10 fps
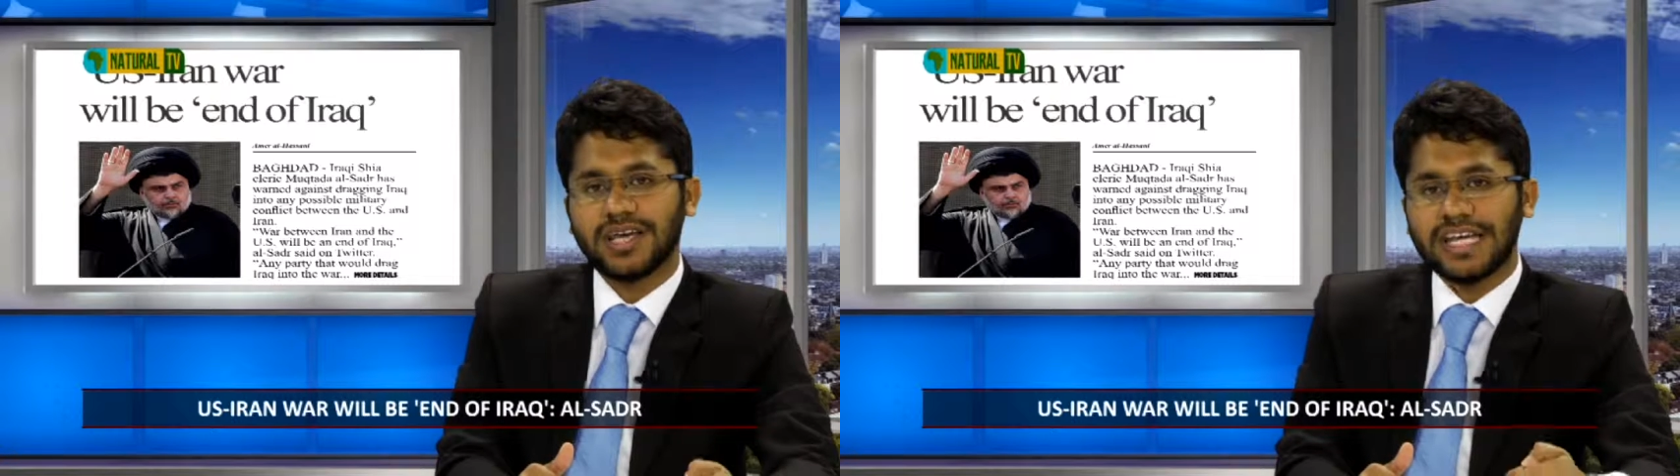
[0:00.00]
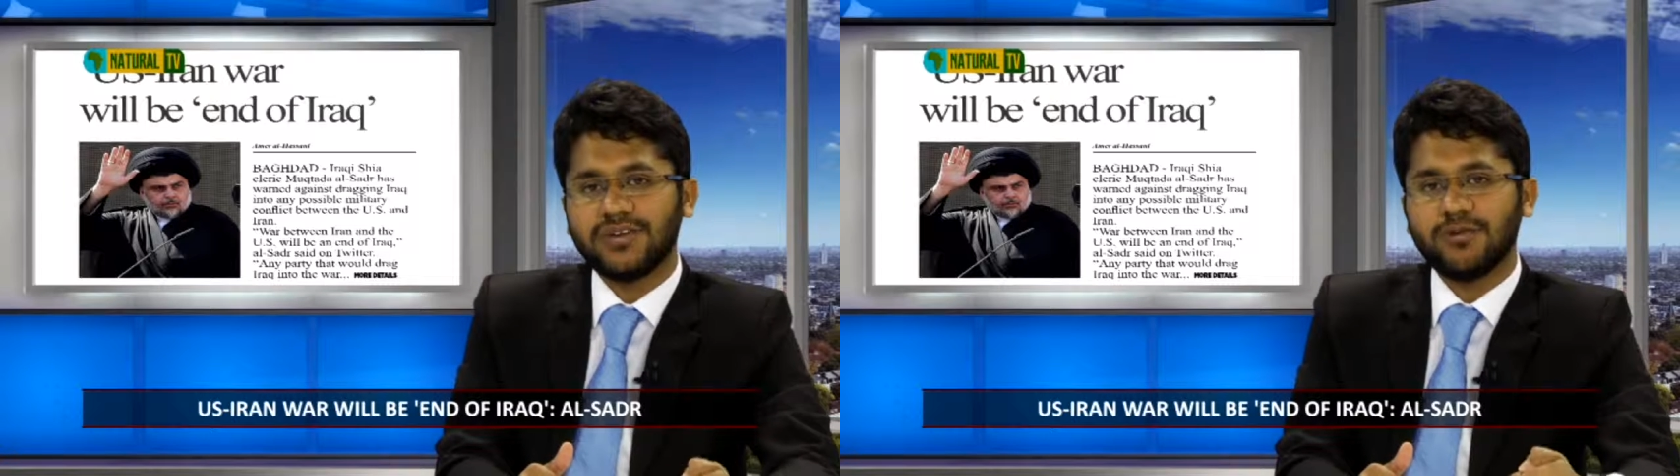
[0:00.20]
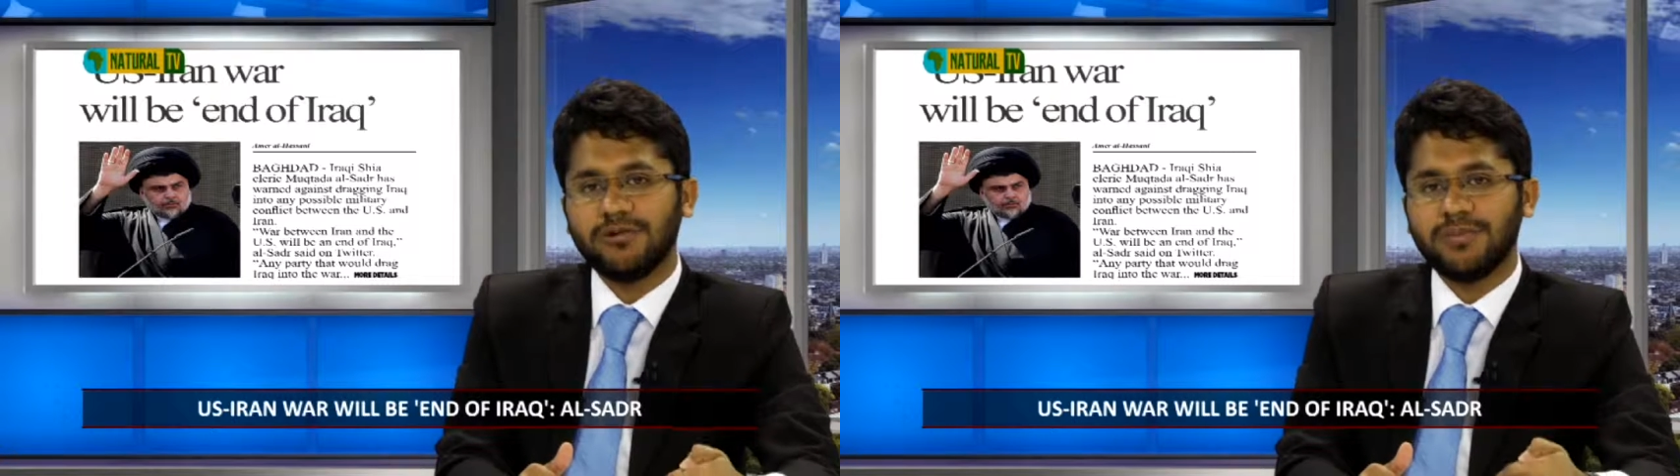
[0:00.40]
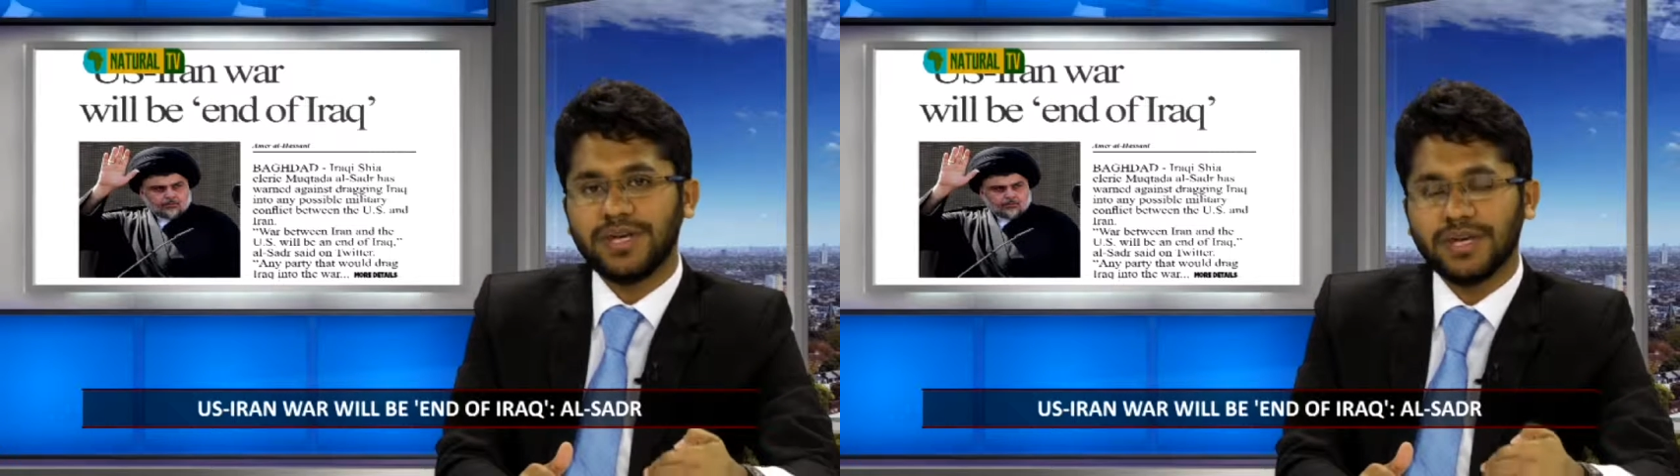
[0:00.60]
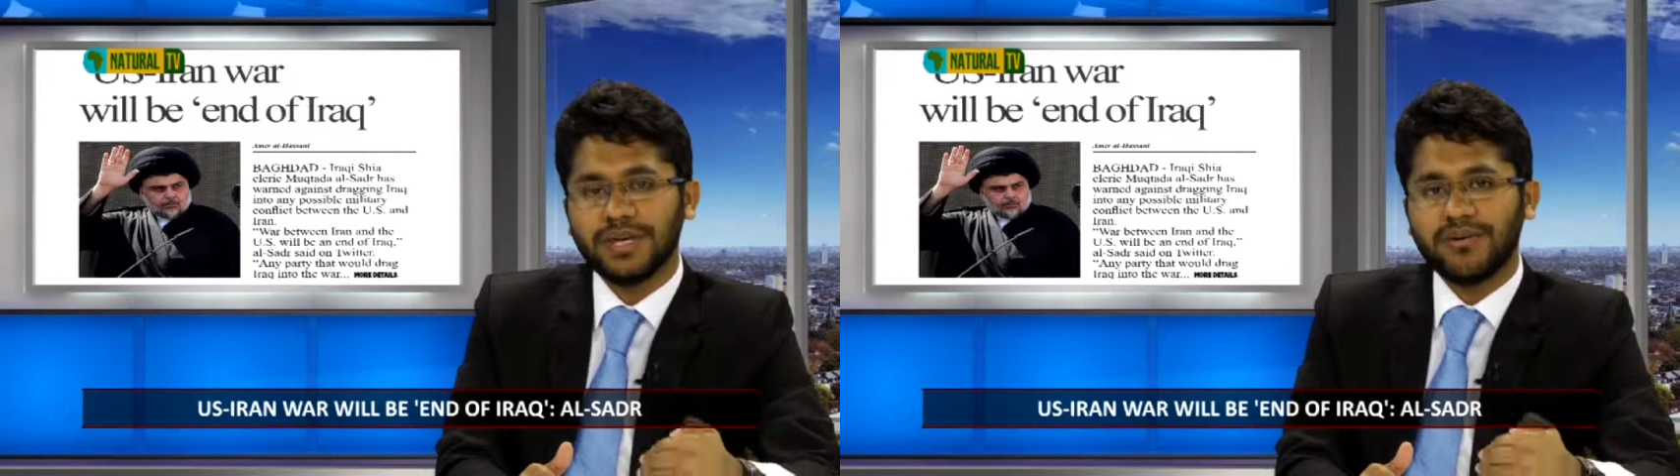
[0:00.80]
it will
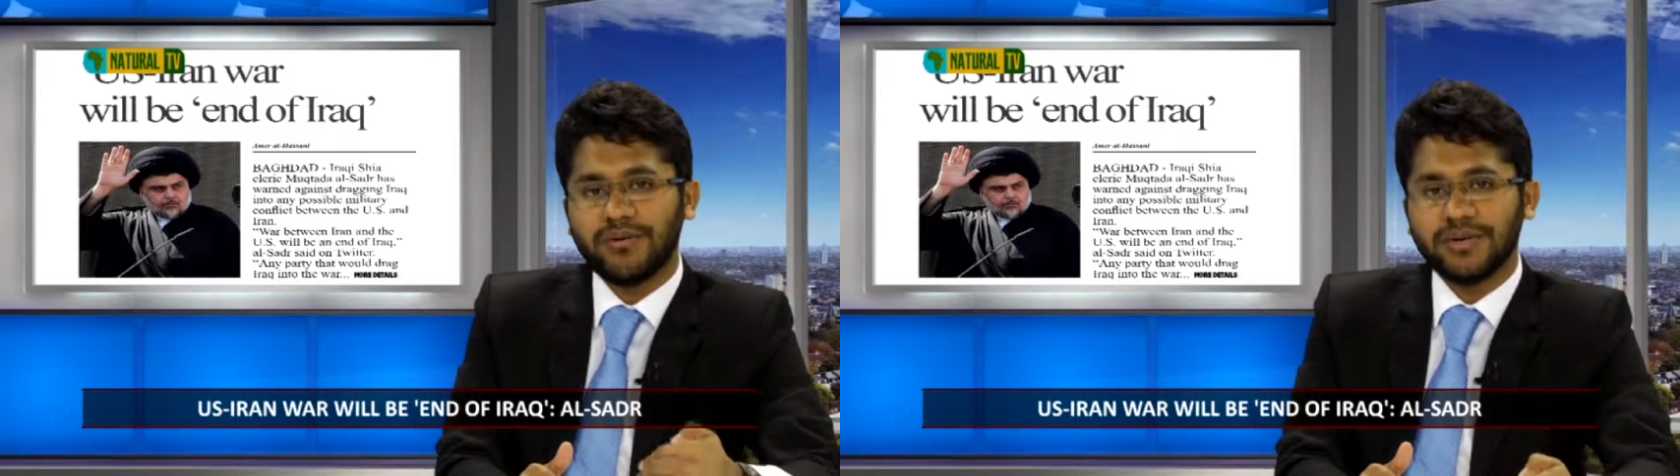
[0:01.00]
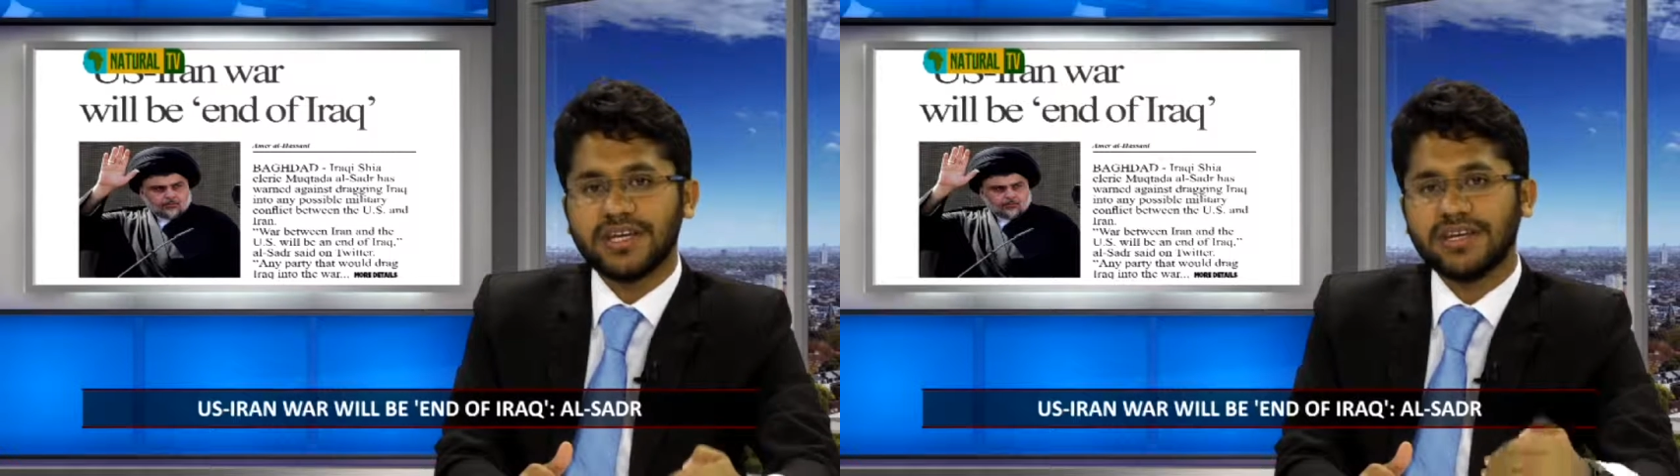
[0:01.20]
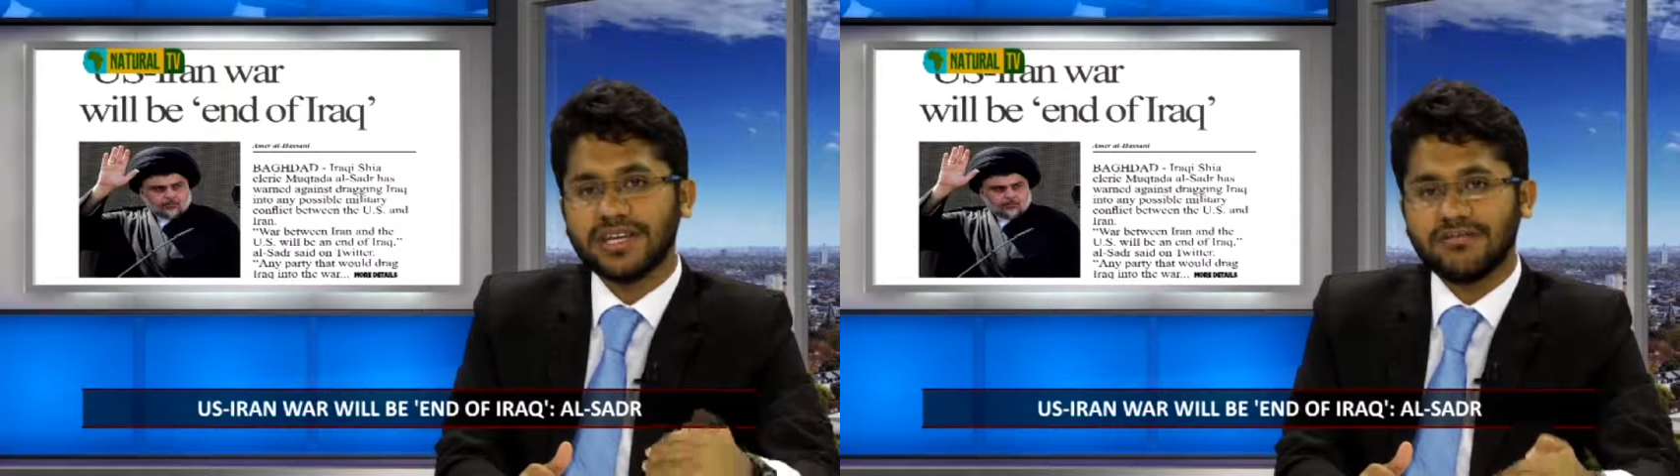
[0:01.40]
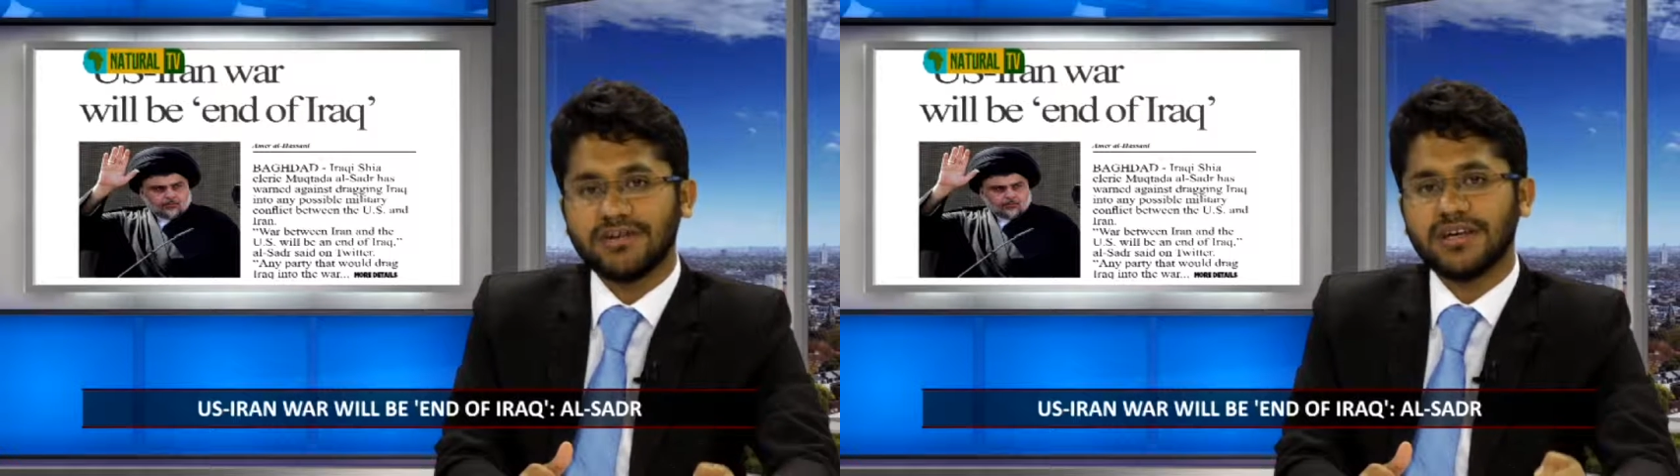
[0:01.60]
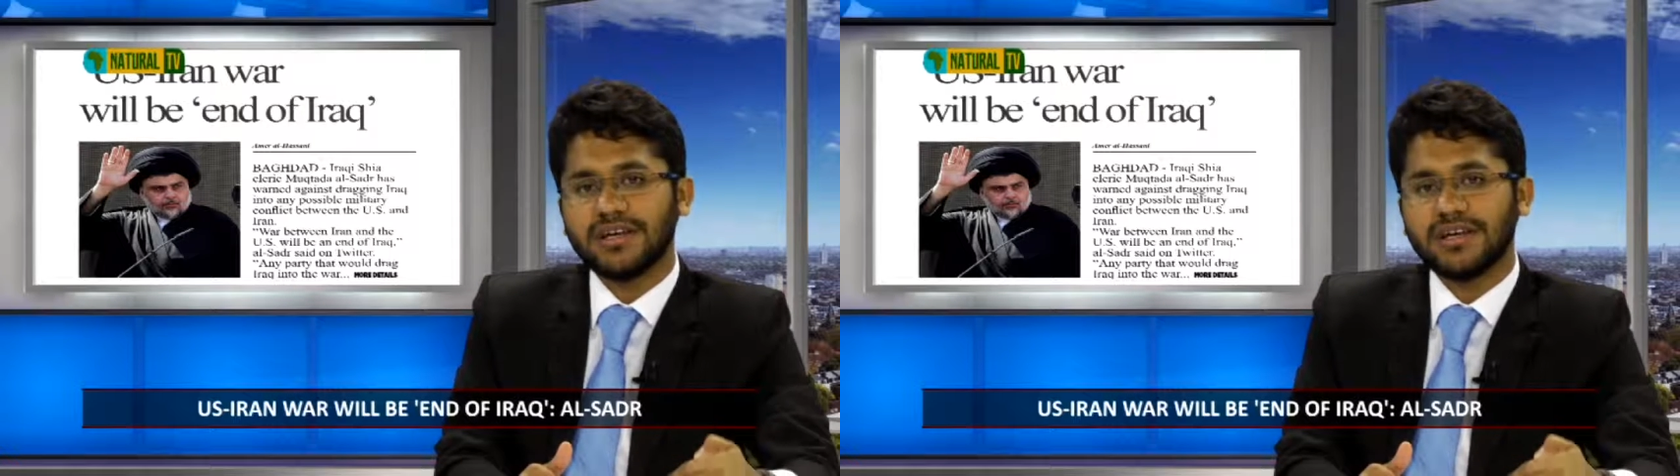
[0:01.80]
be really